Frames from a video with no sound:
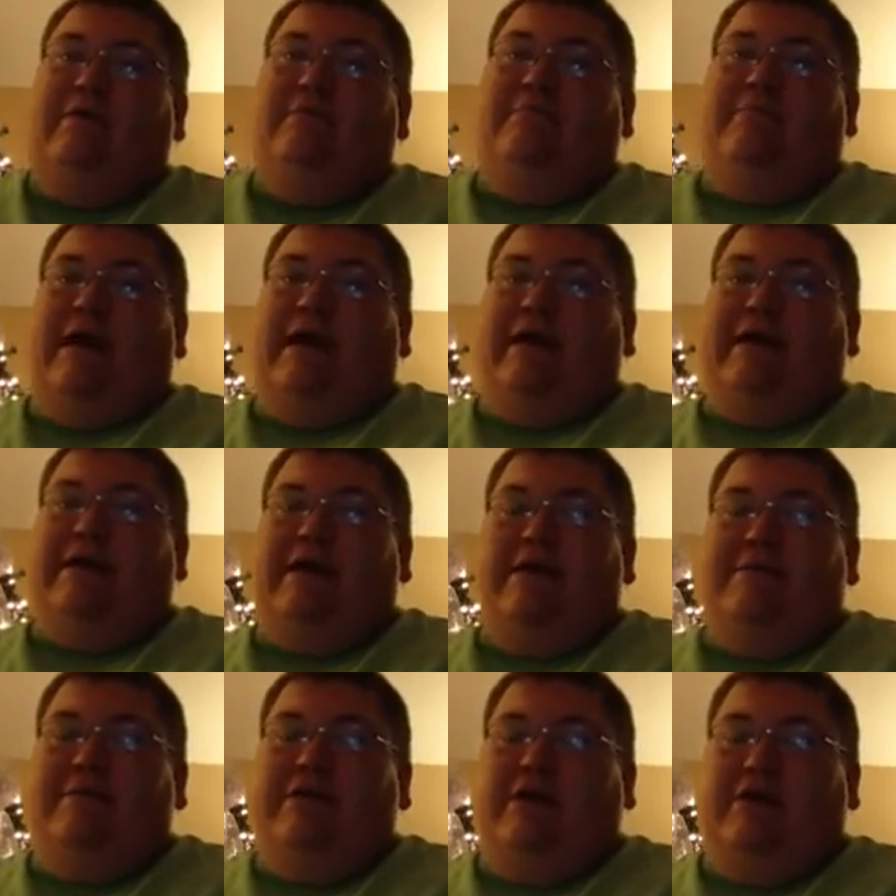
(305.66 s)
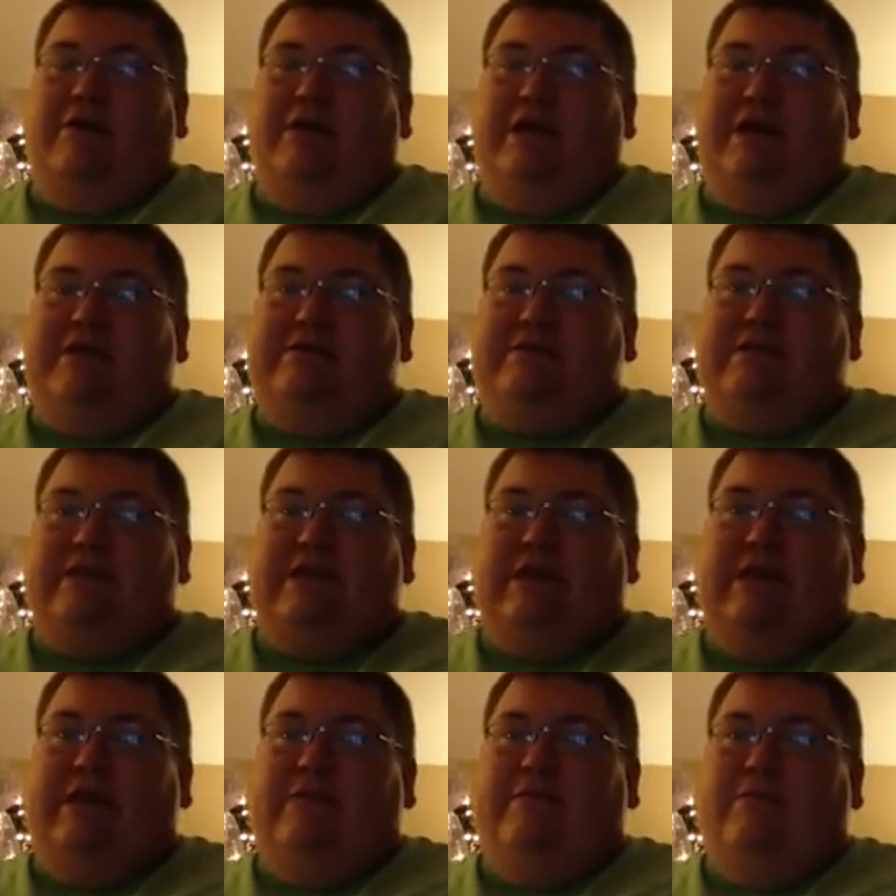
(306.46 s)
by a company called
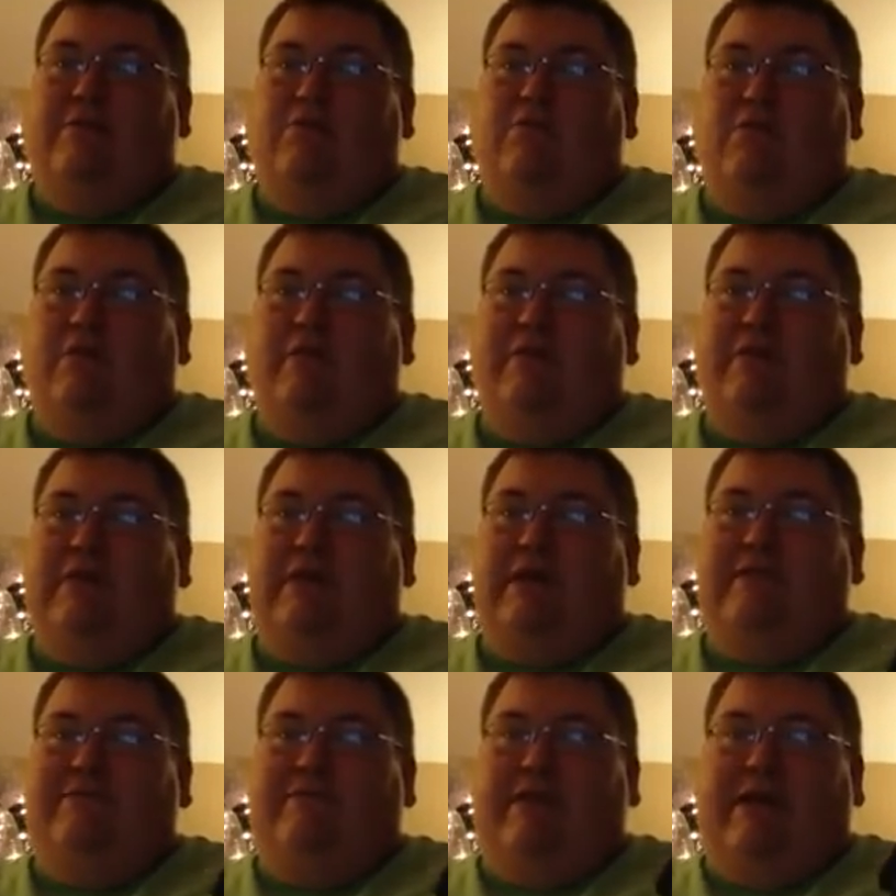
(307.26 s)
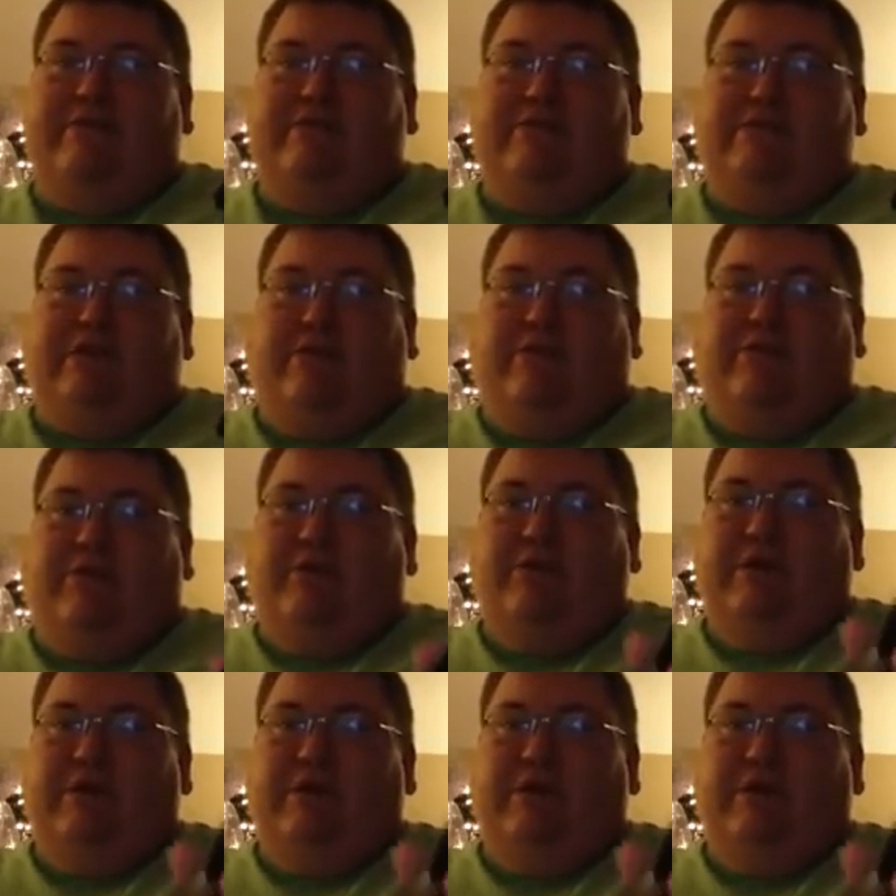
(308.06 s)
STA. But one of the key factors I'll throw